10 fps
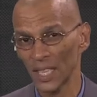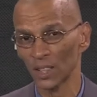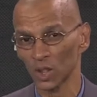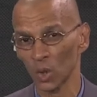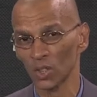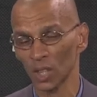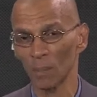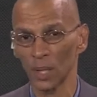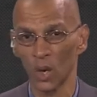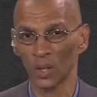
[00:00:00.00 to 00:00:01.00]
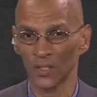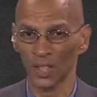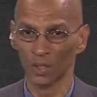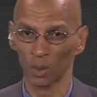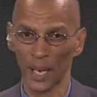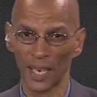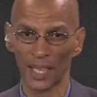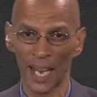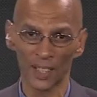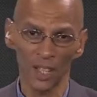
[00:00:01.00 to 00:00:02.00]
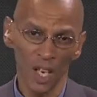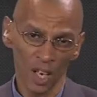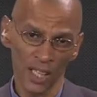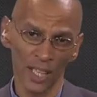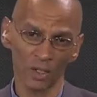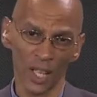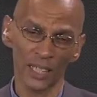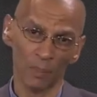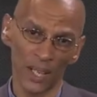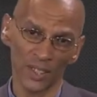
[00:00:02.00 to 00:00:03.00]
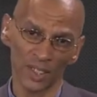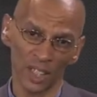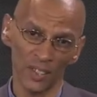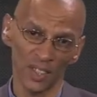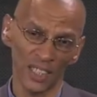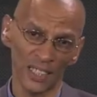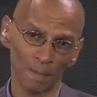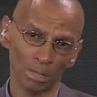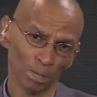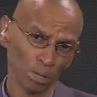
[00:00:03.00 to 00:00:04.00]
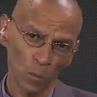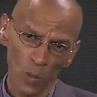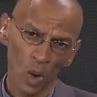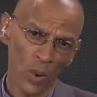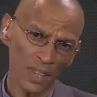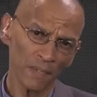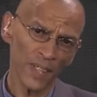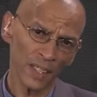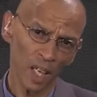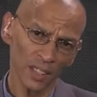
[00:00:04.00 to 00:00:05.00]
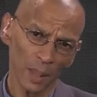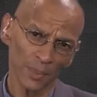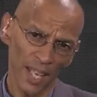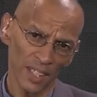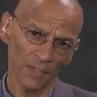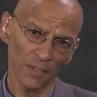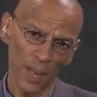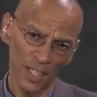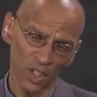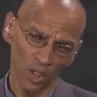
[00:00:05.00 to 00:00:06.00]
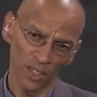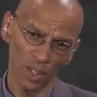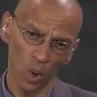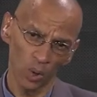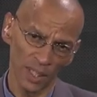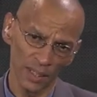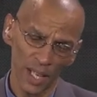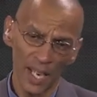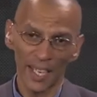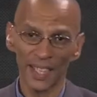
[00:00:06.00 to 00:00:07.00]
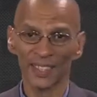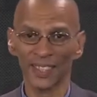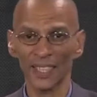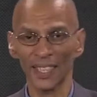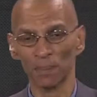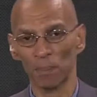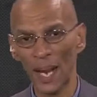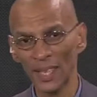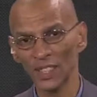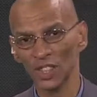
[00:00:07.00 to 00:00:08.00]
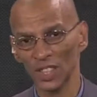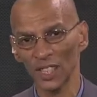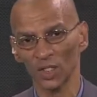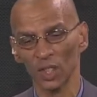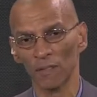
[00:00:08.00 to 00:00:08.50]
a short-term loan of central bank cash collateralized by the securities. When the Fed last updated information on its holdings, it said its balance sheet stood at